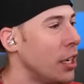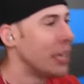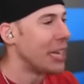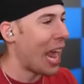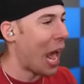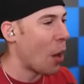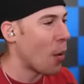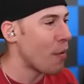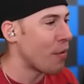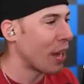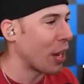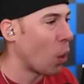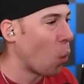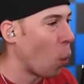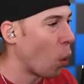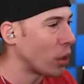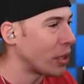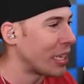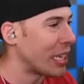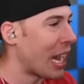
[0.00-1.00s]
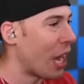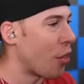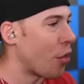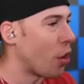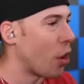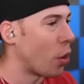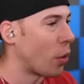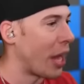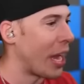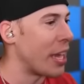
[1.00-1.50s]
Now we've got to work together.
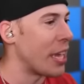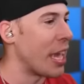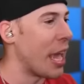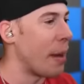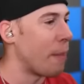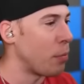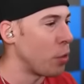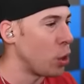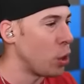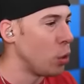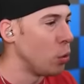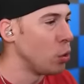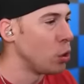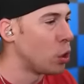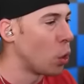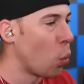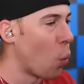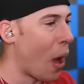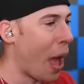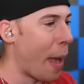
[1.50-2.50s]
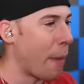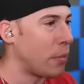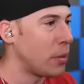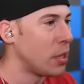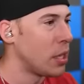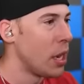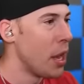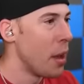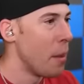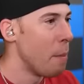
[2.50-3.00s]
Okay, yep. Use your
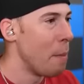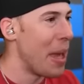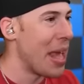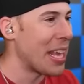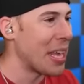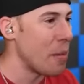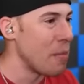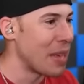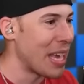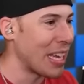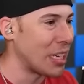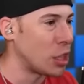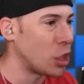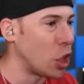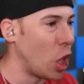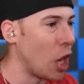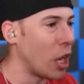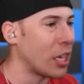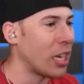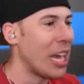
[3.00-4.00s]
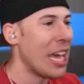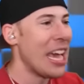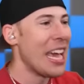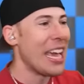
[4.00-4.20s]
webs. Make him get stuck.